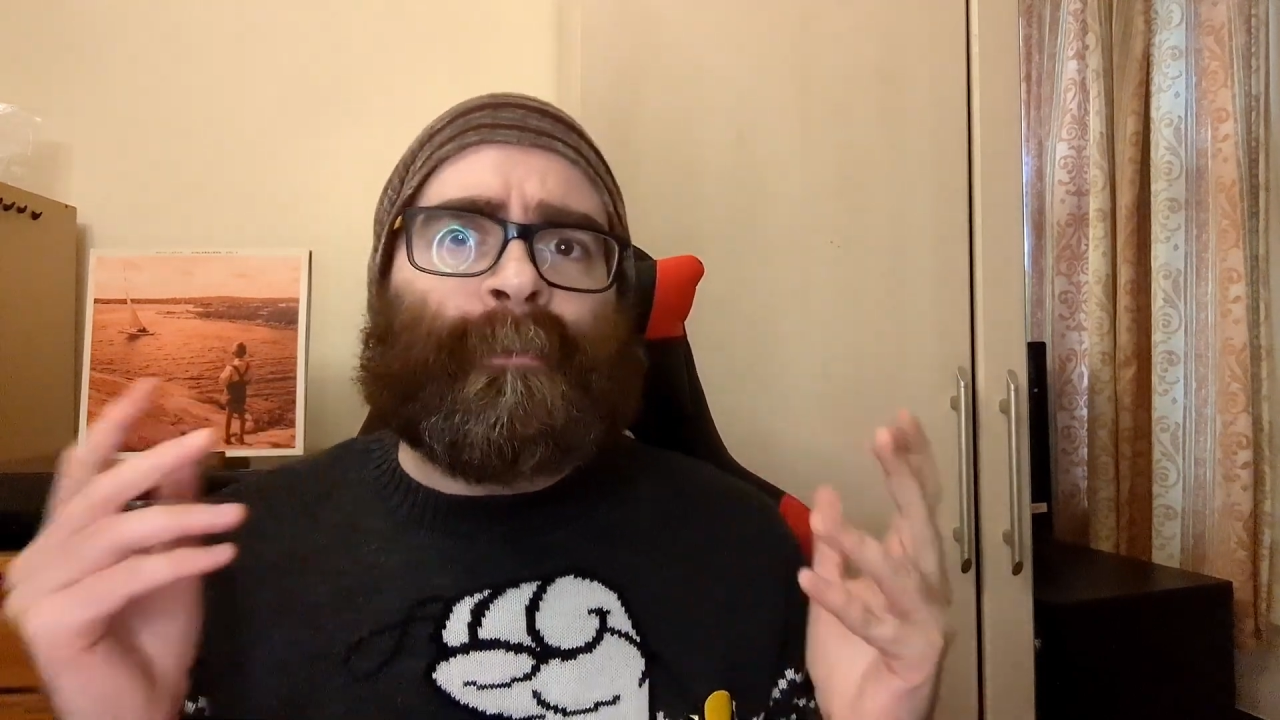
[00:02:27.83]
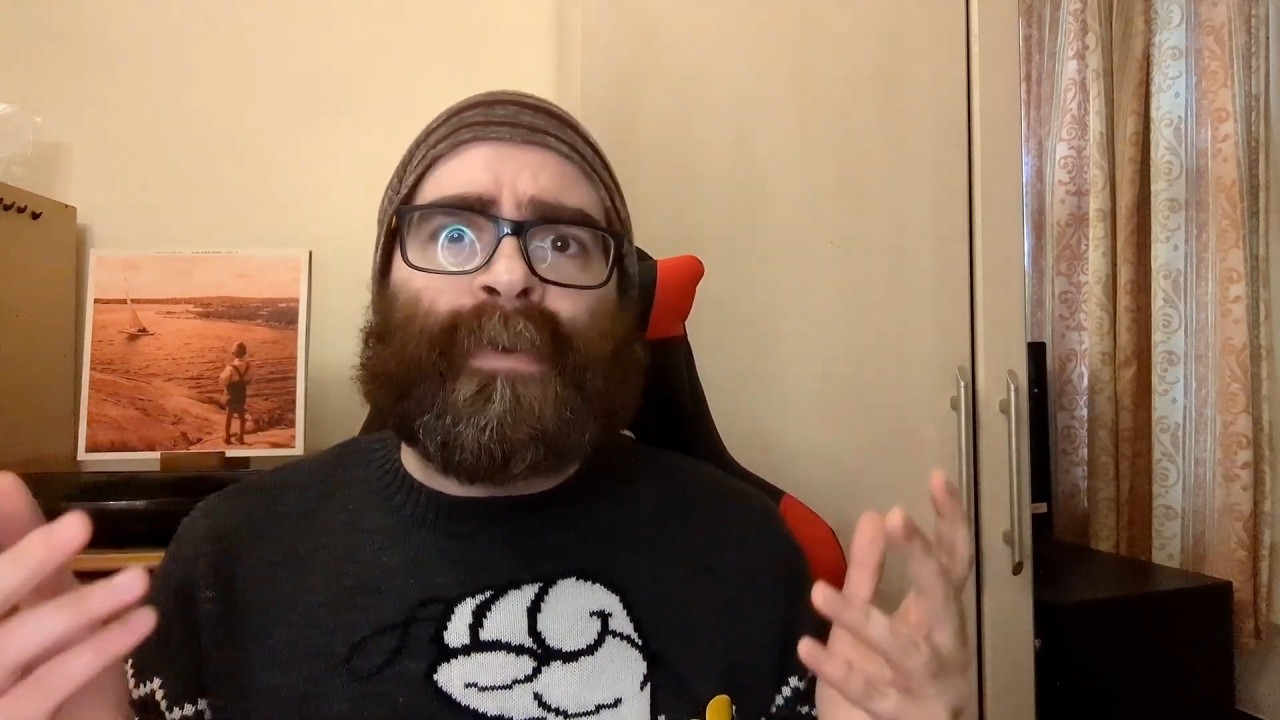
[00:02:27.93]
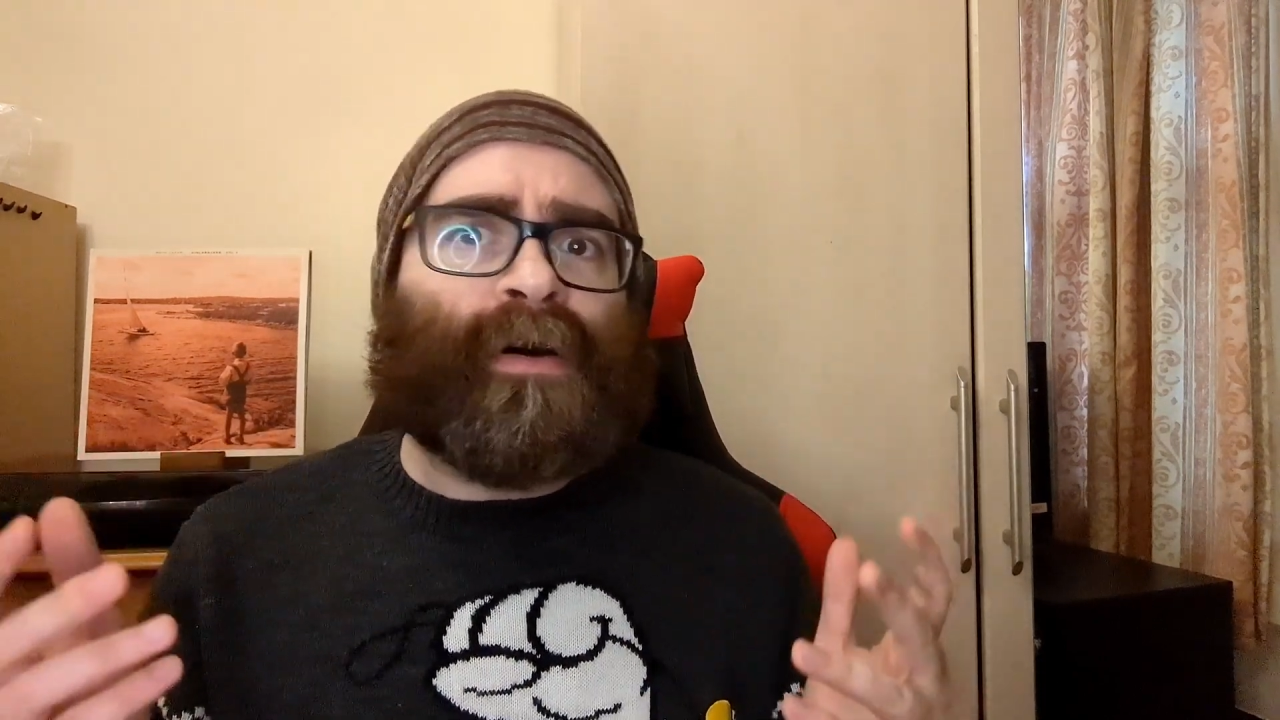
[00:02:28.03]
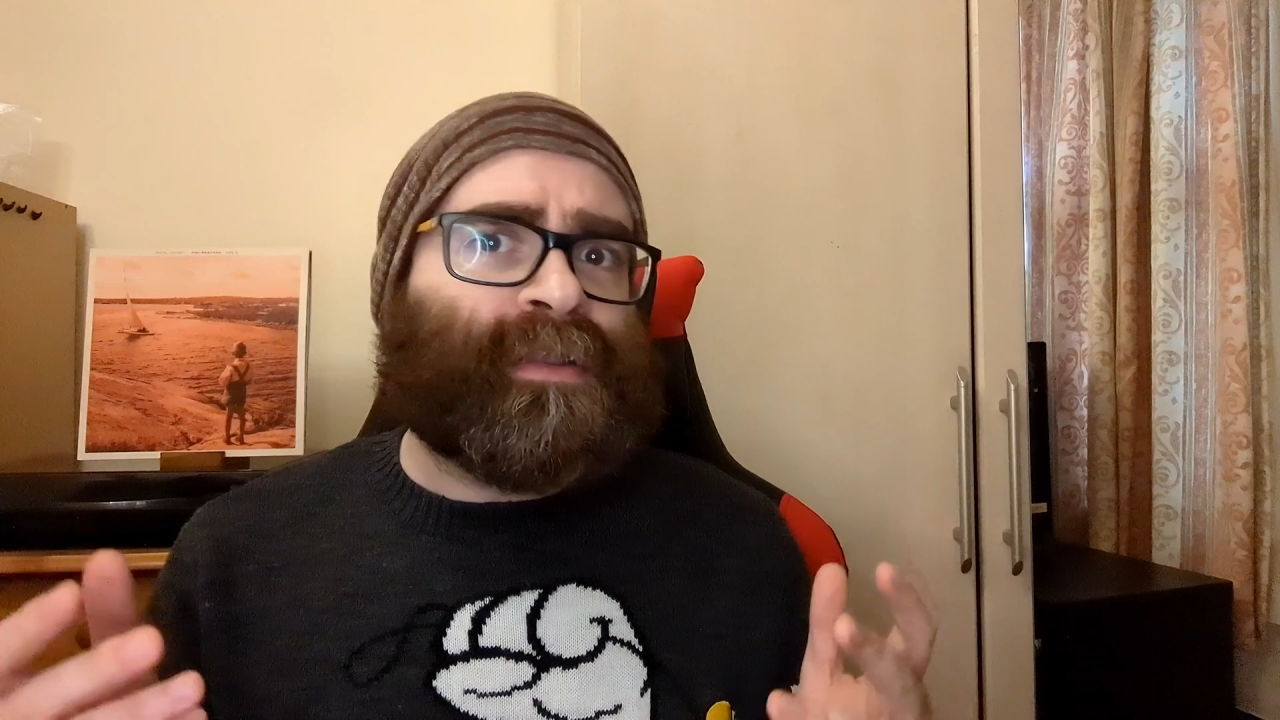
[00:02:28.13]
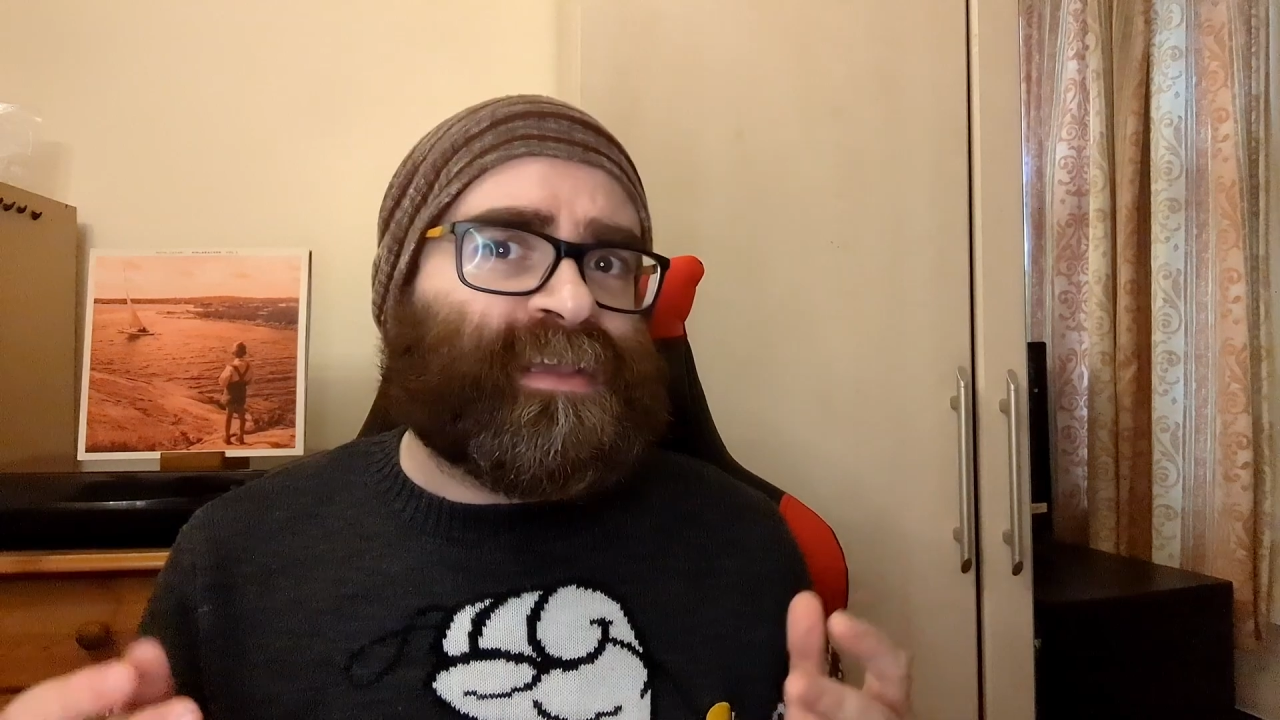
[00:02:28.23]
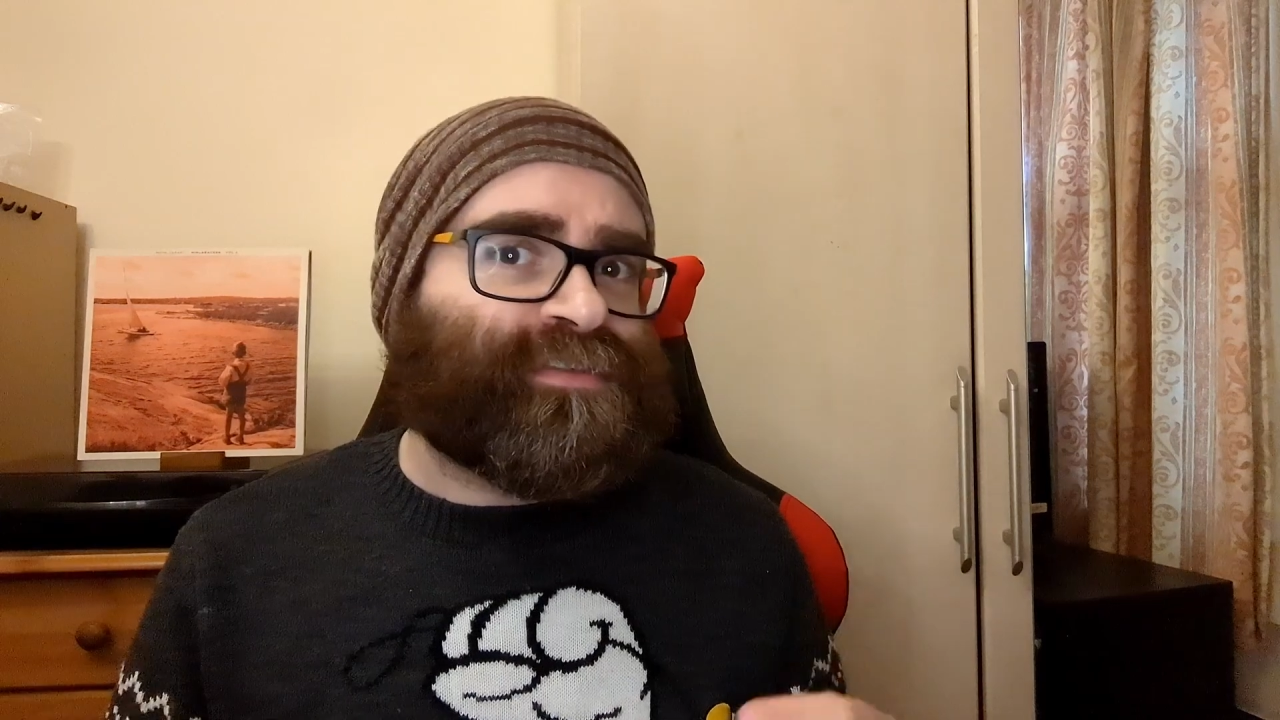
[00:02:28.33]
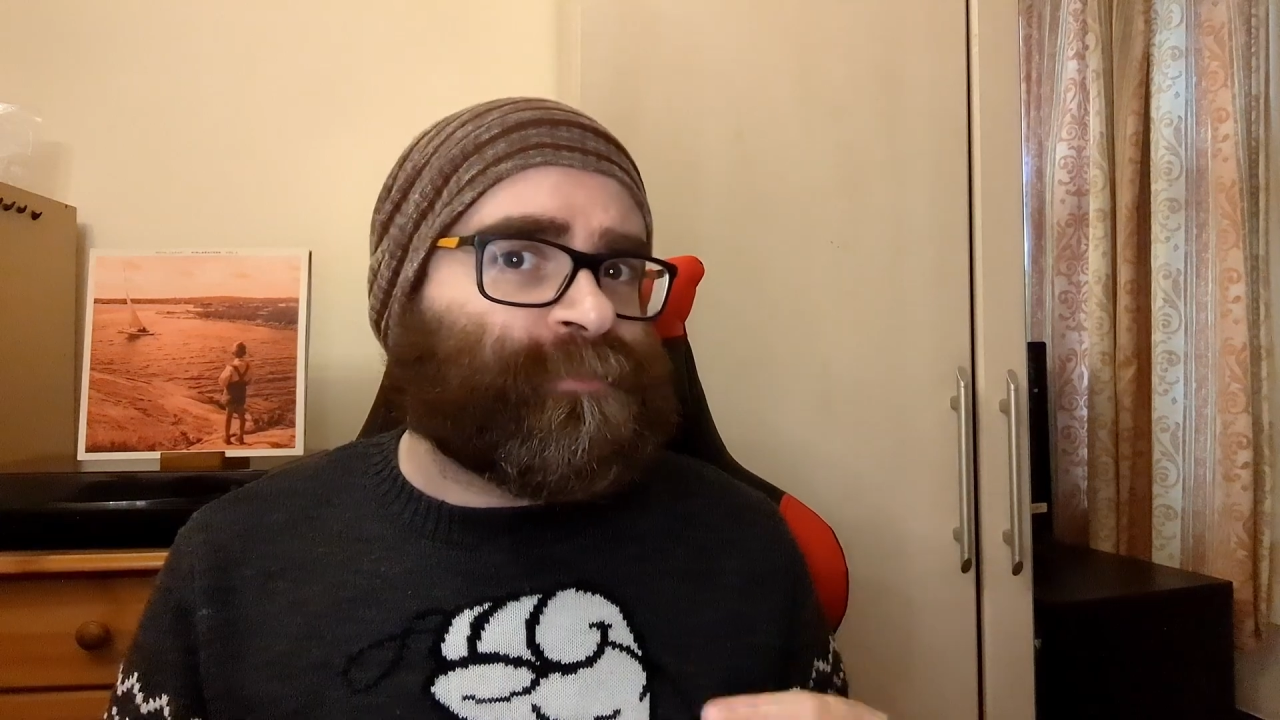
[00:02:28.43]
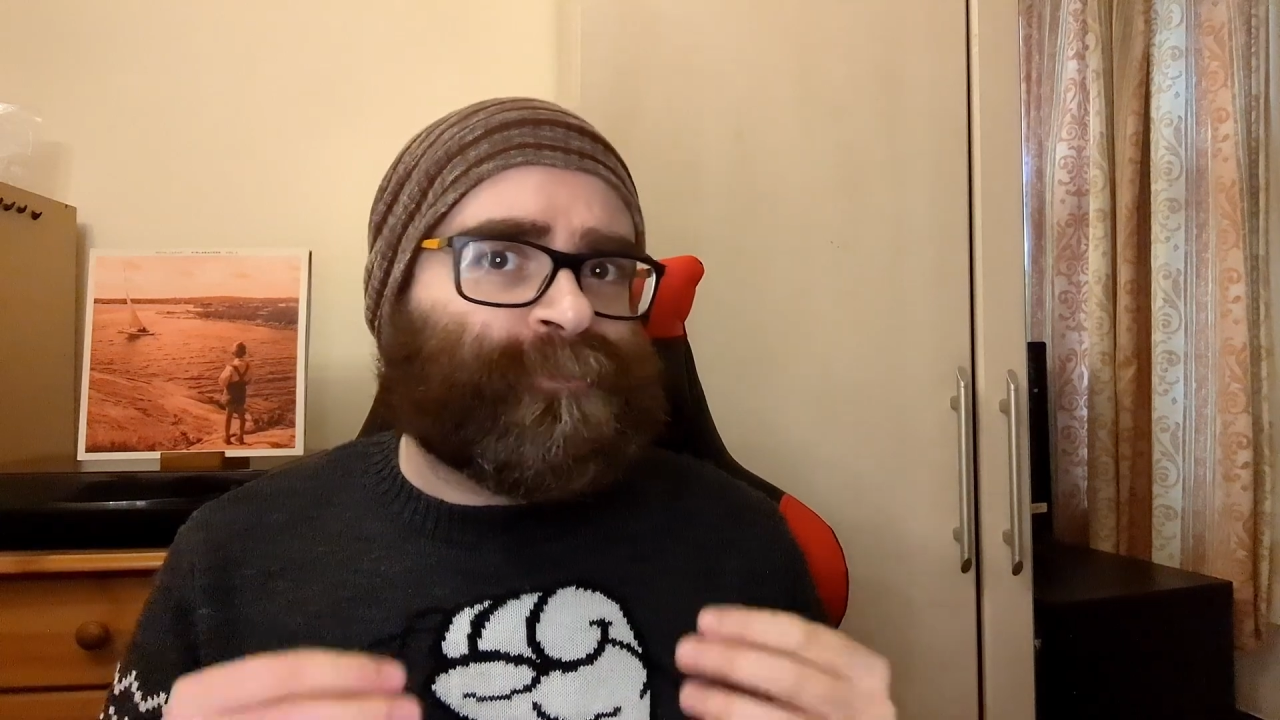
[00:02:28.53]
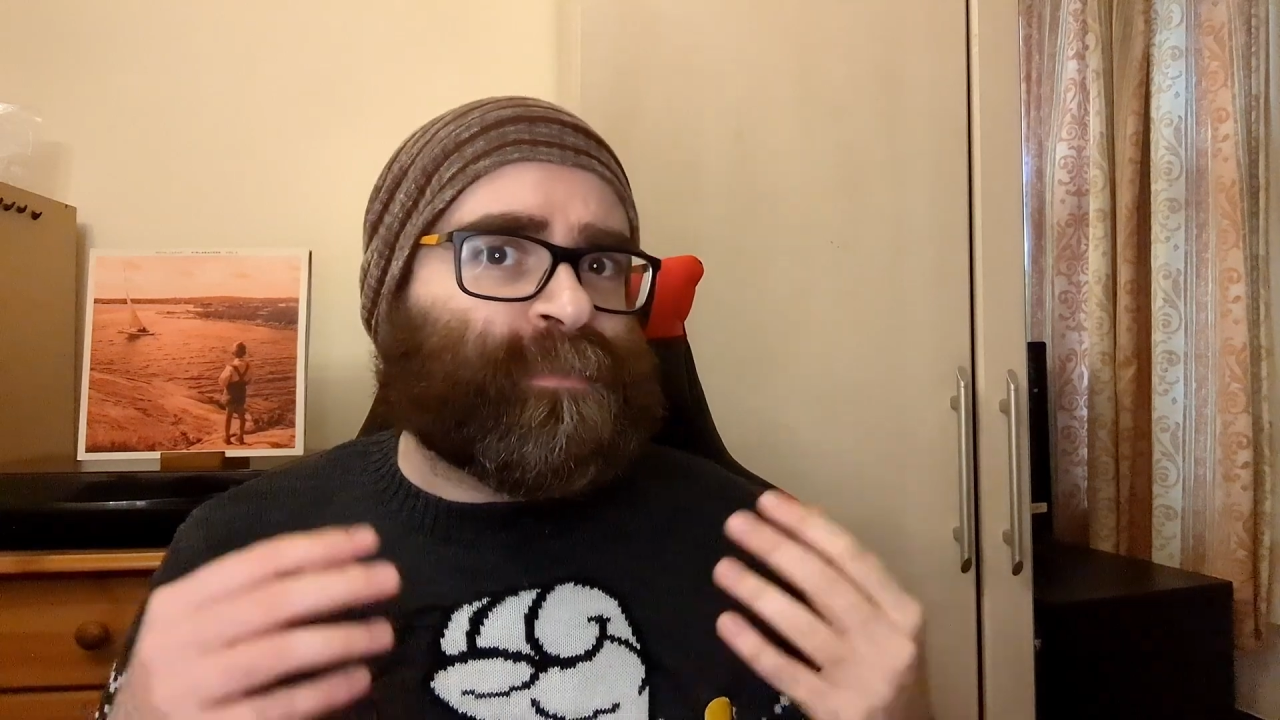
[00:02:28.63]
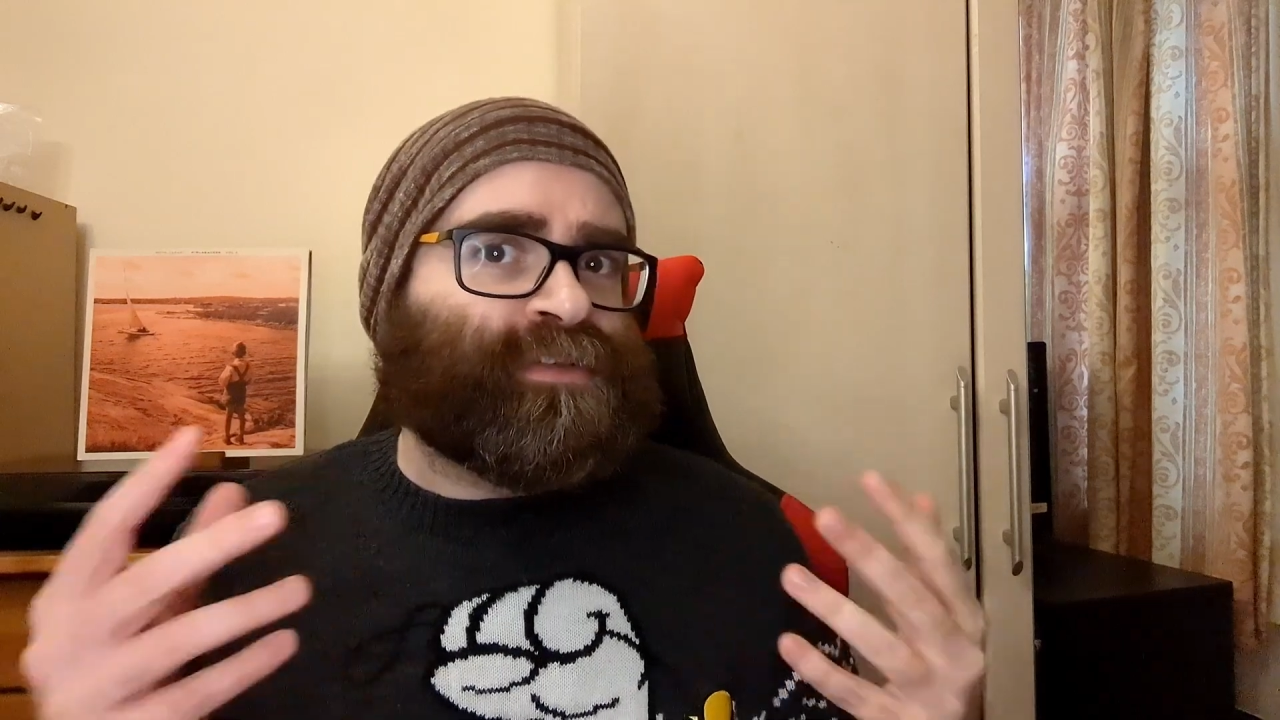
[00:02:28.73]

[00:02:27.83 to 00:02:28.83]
polish,